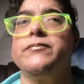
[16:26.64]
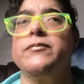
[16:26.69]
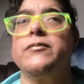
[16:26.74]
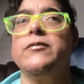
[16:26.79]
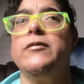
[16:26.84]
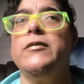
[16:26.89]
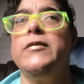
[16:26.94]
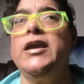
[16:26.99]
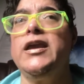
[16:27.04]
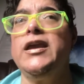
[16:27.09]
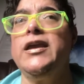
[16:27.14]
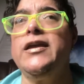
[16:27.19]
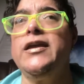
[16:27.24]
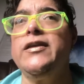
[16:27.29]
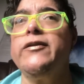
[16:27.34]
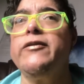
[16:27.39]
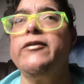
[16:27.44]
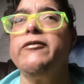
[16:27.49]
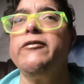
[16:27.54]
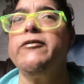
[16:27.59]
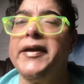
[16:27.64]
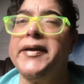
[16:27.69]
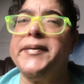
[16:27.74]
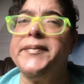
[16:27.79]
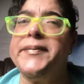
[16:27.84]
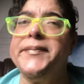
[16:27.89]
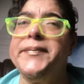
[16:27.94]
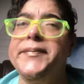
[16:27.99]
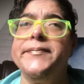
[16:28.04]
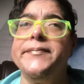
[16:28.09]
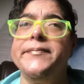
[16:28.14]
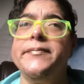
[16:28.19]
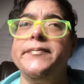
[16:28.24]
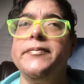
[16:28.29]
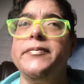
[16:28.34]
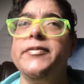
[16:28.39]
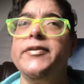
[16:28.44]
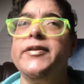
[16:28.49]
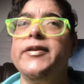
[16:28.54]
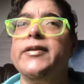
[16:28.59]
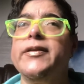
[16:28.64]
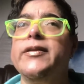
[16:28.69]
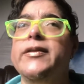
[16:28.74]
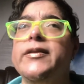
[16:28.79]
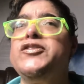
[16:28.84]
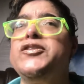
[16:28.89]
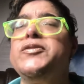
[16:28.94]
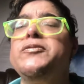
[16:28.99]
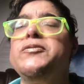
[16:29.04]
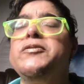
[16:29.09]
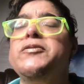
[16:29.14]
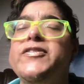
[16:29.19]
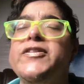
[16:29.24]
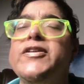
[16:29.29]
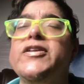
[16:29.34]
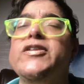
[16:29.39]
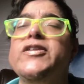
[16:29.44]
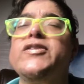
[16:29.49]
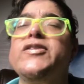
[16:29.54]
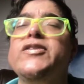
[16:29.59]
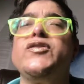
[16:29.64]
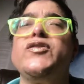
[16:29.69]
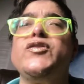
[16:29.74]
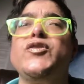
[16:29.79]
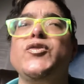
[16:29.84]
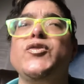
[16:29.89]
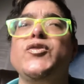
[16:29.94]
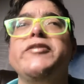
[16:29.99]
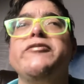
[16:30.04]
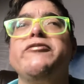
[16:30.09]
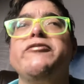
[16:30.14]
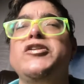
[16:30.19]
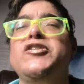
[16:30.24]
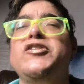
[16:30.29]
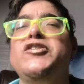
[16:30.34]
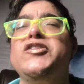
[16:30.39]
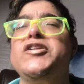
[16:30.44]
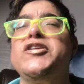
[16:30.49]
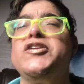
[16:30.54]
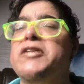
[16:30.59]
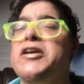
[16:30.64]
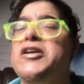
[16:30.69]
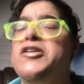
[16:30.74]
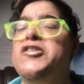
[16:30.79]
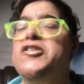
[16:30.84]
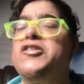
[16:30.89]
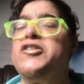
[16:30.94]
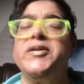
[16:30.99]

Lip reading: Either way, the legend reveals a story of regeneration,